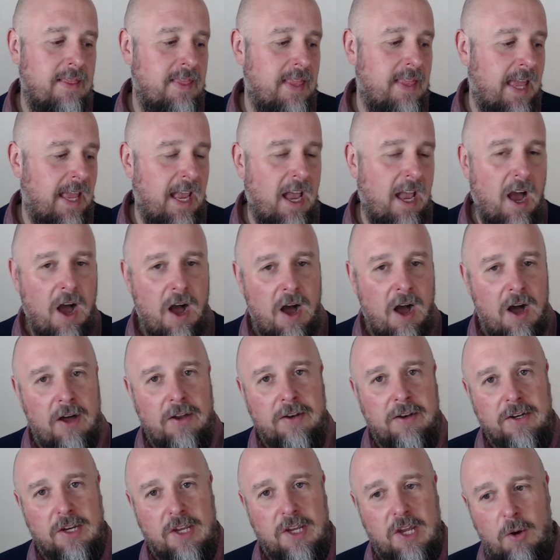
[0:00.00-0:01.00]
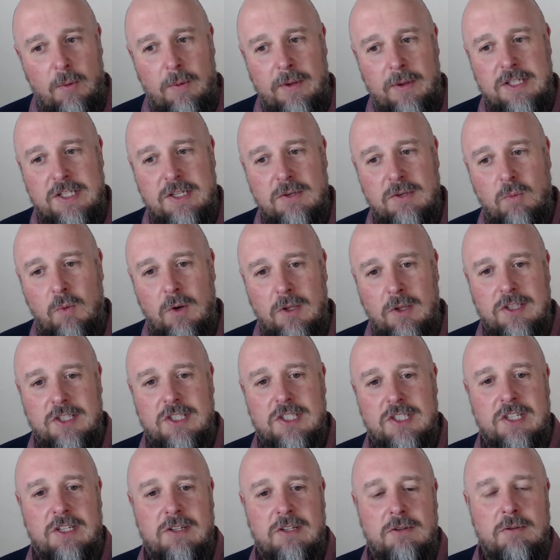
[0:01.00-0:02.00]
they aren't going to want
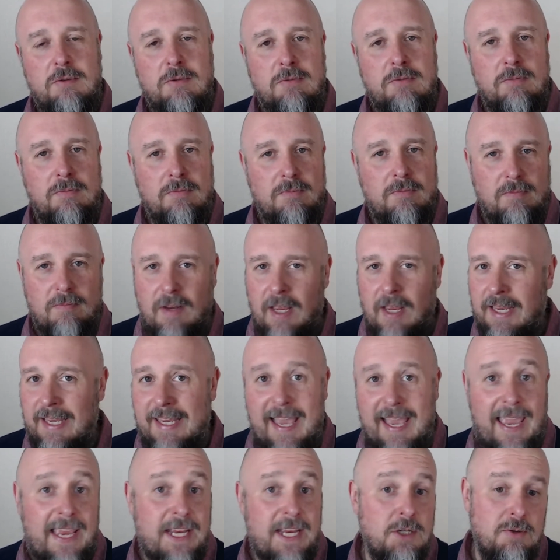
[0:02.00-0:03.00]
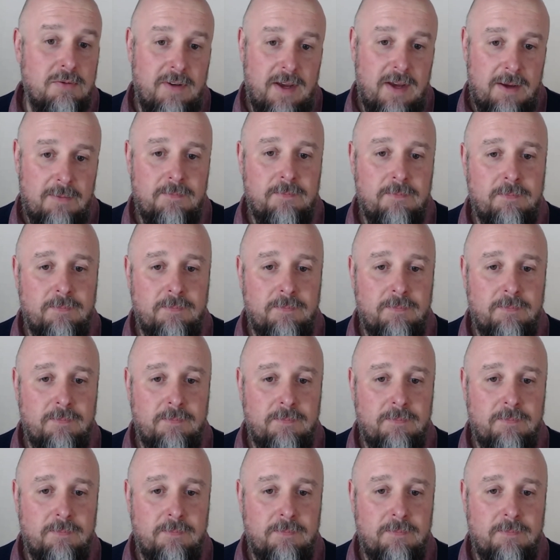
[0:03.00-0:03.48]
to engage with it.